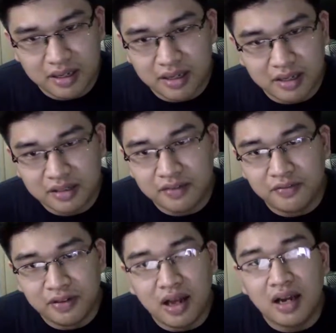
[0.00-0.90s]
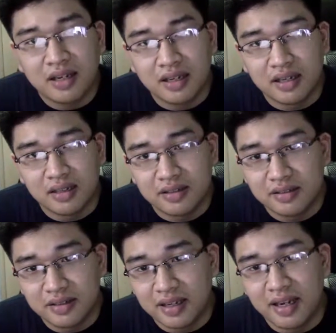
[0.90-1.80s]
it's a vlog
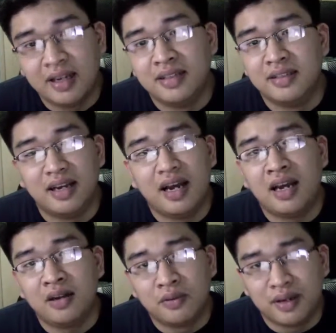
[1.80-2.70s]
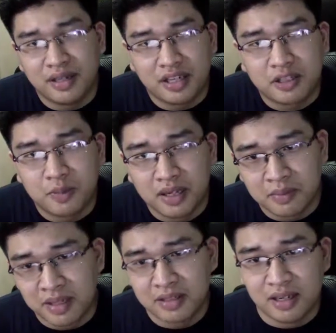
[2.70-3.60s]
and I already
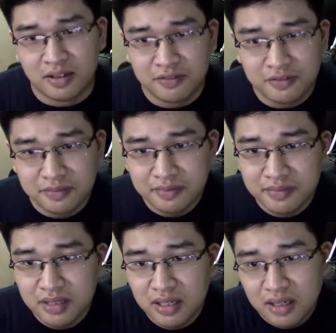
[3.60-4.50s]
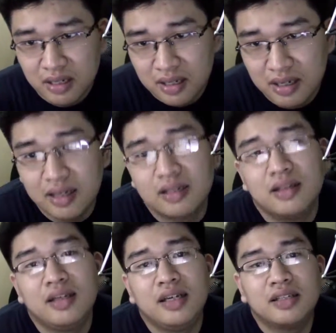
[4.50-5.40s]
explained myself. At
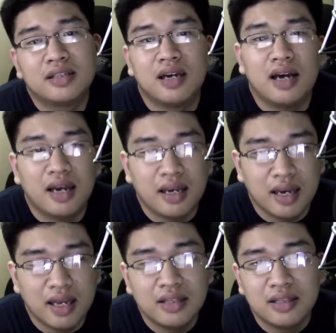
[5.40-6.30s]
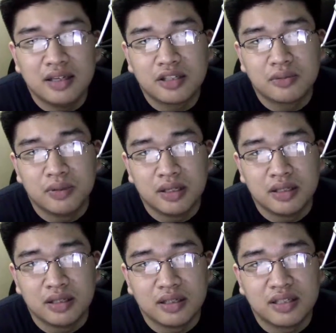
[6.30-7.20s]
least I end this
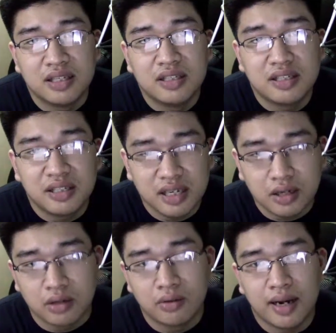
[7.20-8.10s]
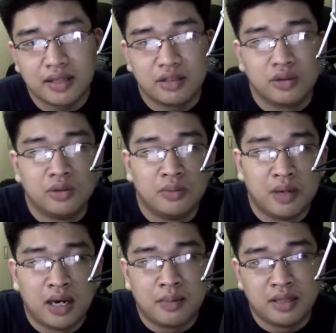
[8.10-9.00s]
with sincere gratitude to
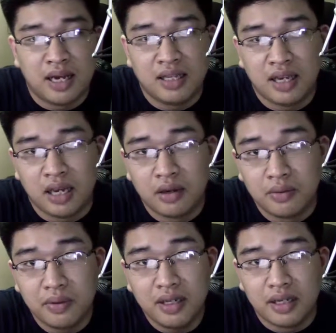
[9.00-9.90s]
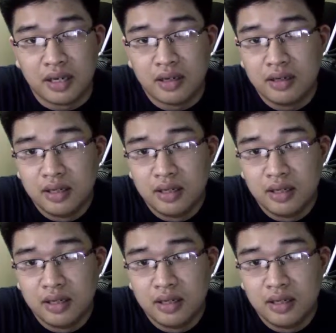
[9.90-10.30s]
Muhammad Ali, really.